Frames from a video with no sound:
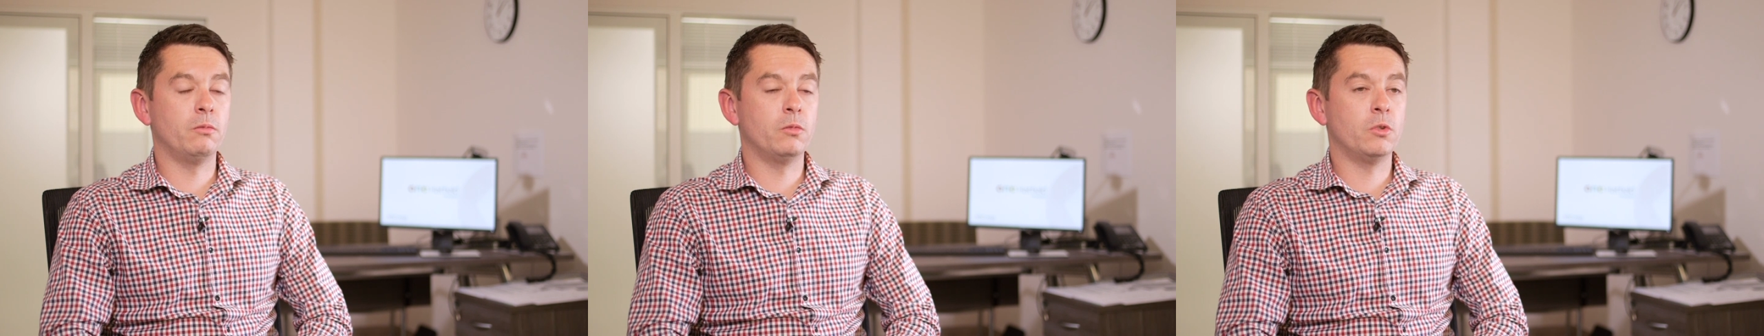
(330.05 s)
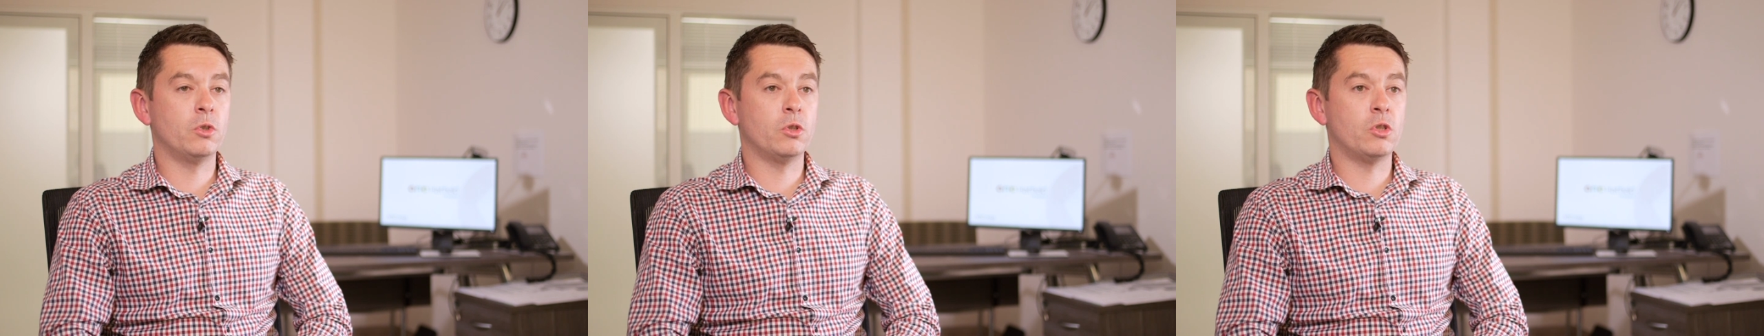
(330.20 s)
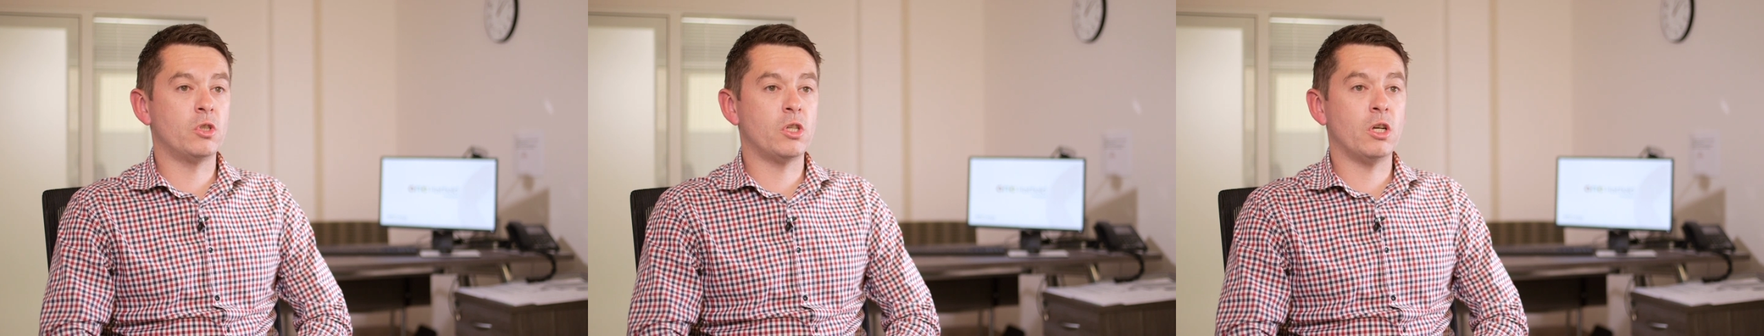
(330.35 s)

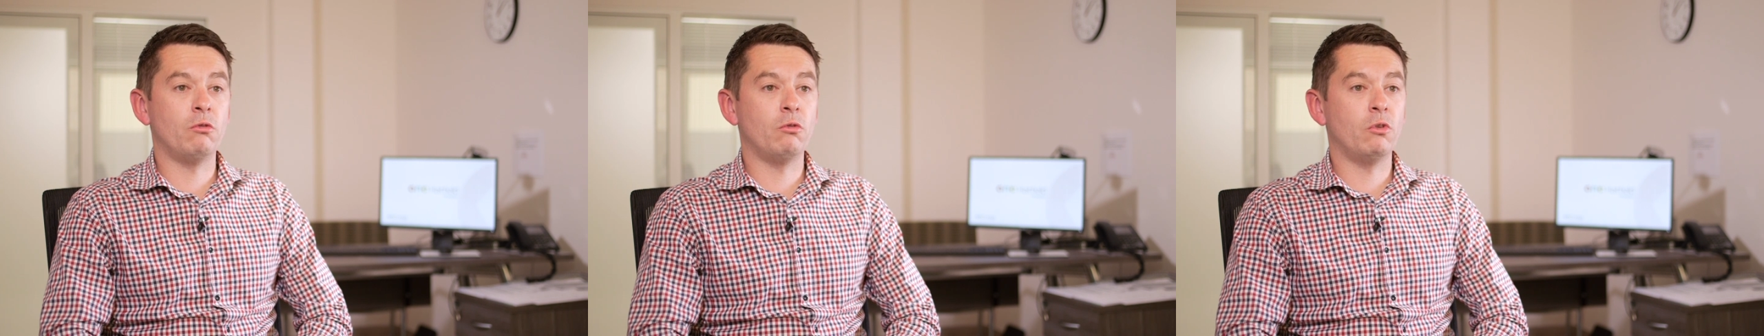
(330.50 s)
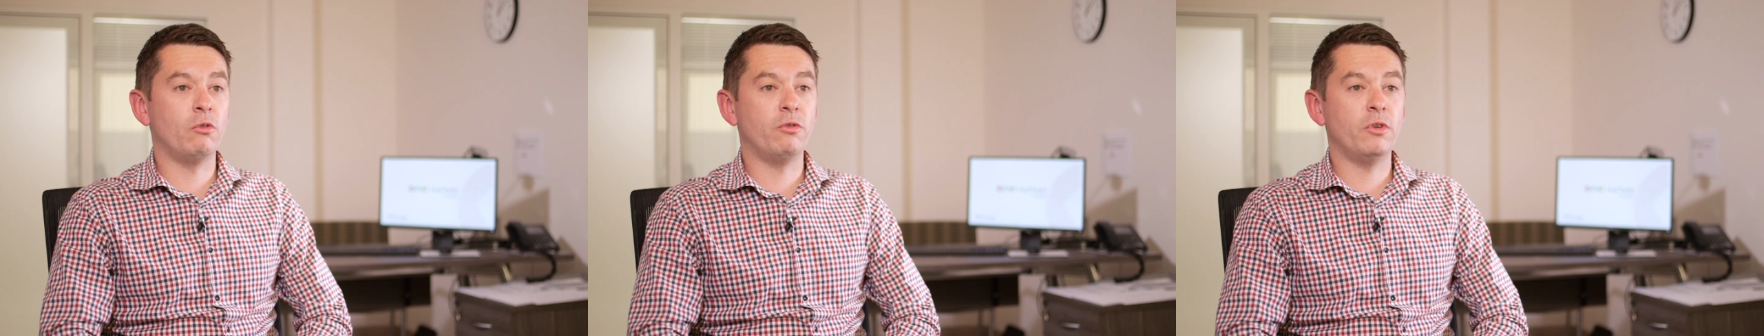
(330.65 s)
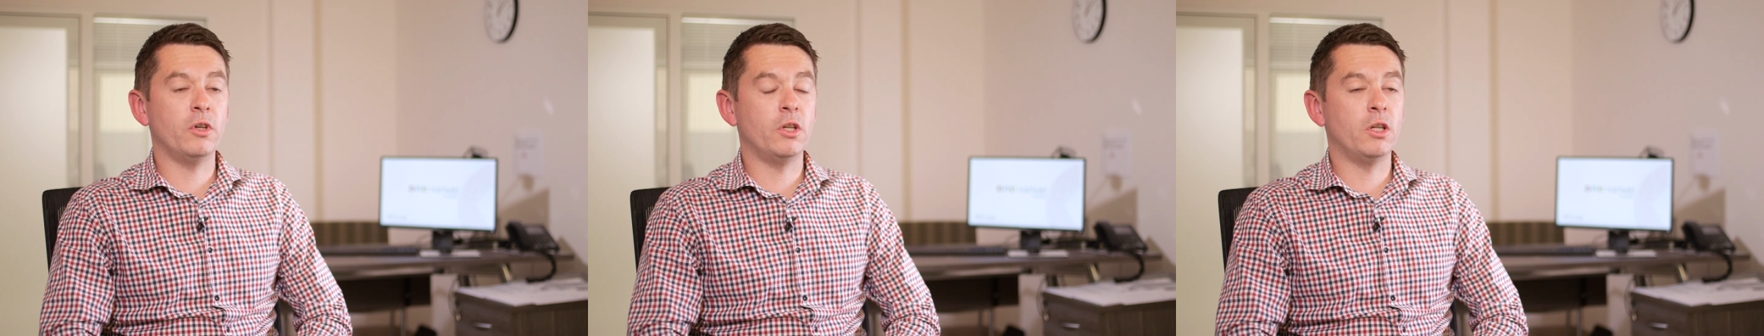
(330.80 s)
just
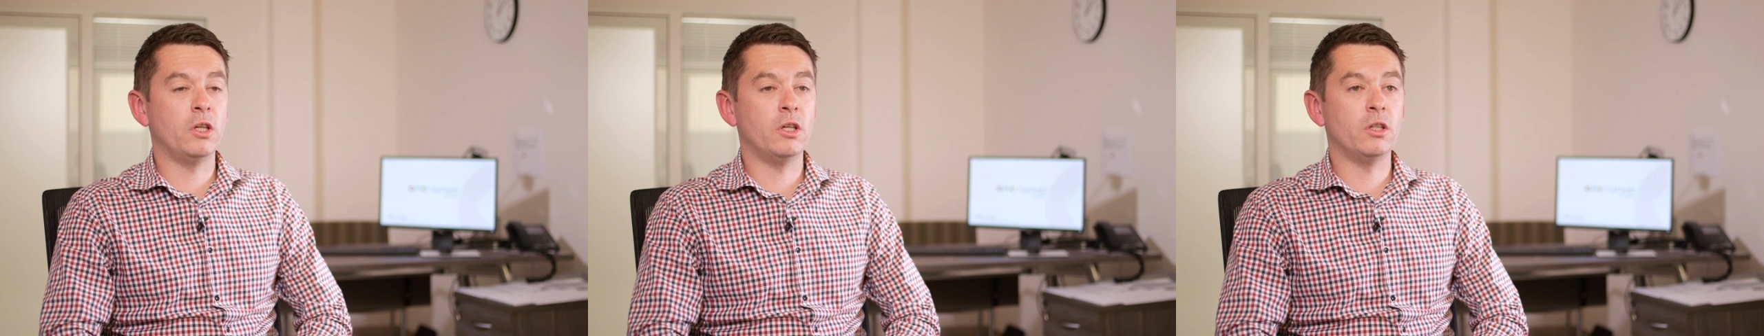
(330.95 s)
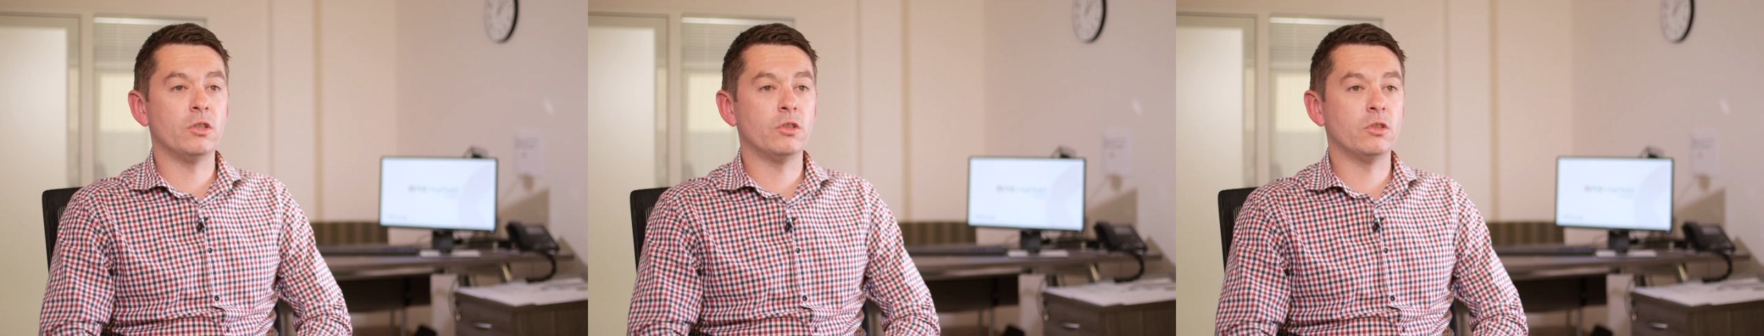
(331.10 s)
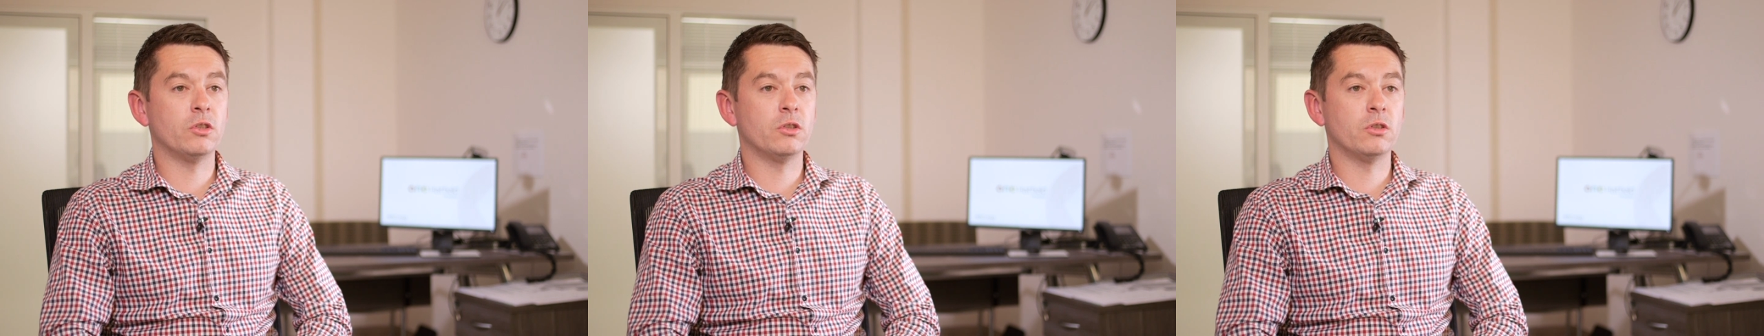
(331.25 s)
general
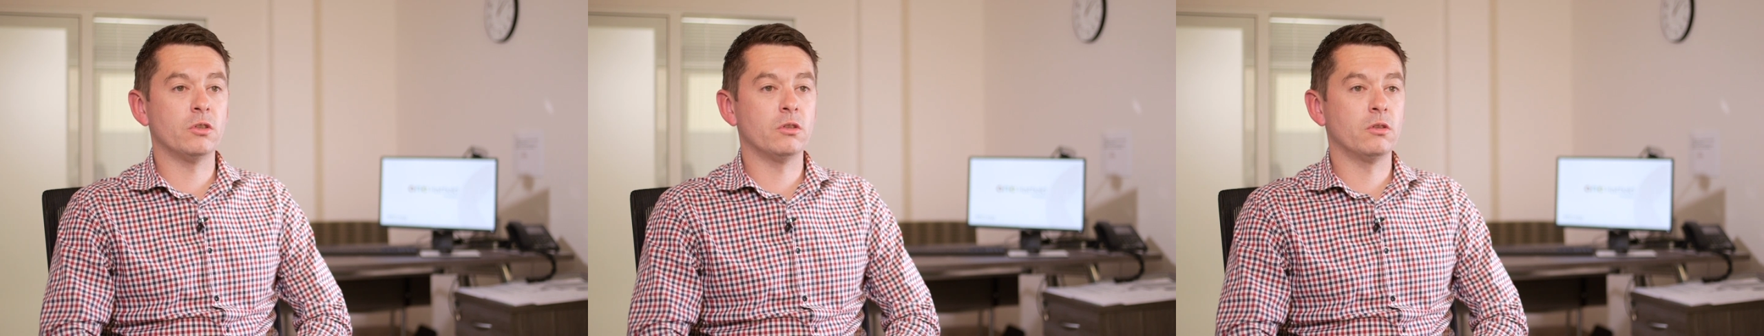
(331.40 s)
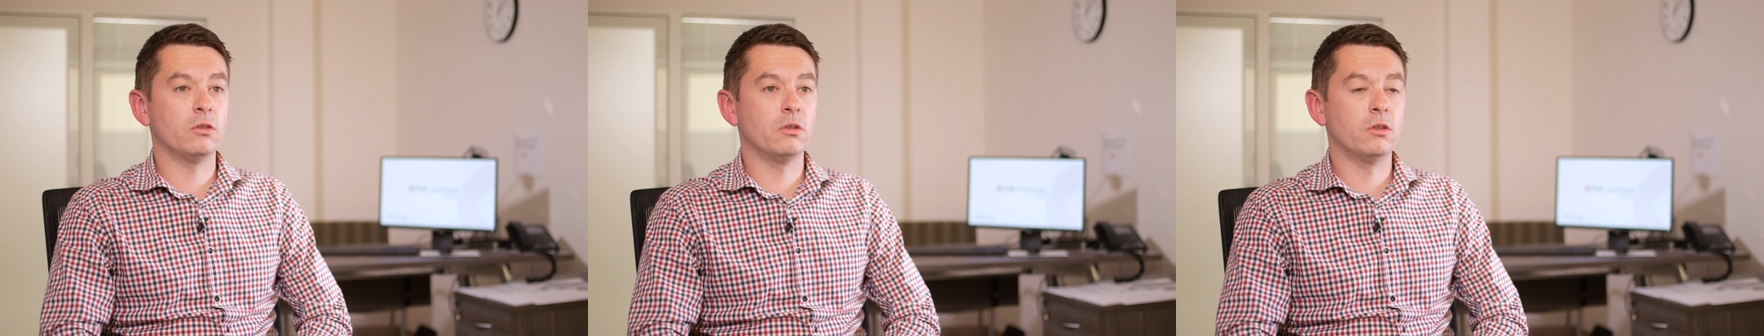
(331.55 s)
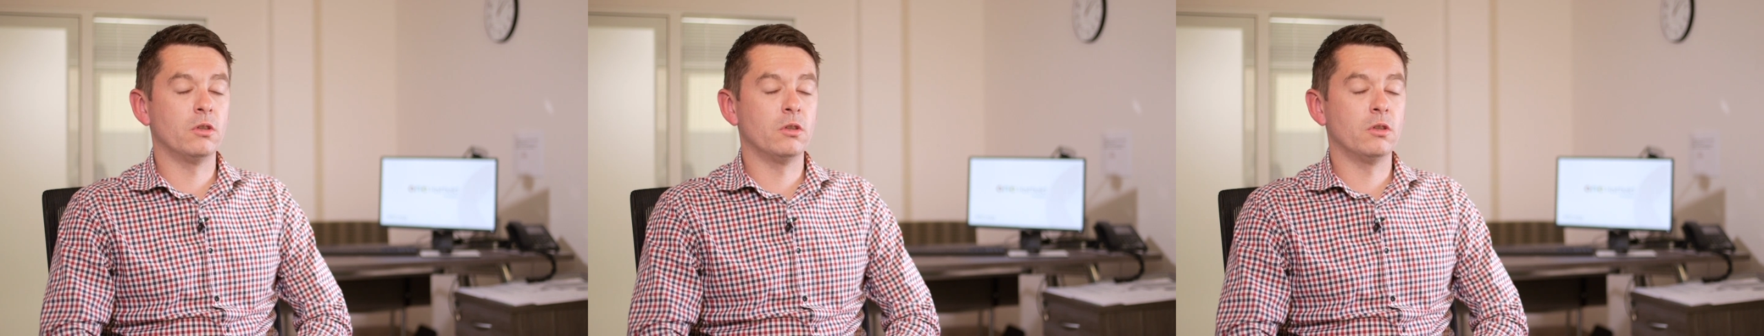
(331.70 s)
fitness.